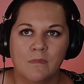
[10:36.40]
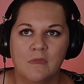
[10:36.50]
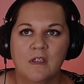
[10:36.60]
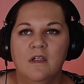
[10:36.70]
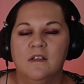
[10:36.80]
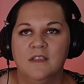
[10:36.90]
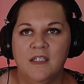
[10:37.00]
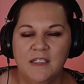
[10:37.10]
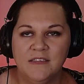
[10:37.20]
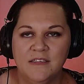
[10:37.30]
Oh,
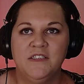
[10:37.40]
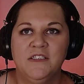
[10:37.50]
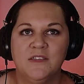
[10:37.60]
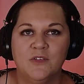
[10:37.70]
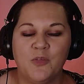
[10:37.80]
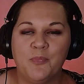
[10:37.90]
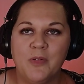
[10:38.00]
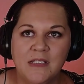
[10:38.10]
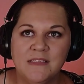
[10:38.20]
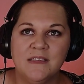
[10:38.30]
okay, so she's all
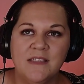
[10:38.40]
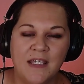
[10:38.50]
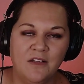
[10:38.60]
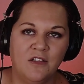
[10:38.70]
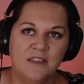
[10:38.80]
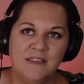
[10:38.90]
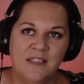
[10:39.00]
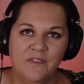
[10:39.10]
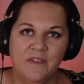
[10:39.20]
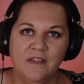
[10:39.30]
depressed and down on
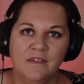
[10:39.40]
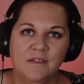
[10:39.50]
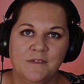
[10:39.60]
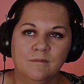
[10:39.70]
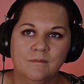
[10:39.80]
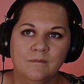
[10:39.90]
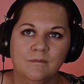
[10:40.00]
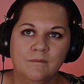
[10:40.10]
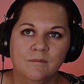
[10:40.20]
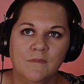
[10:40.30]
herself then.
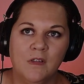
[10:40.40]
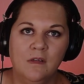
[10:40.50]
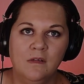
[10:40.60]
Oh.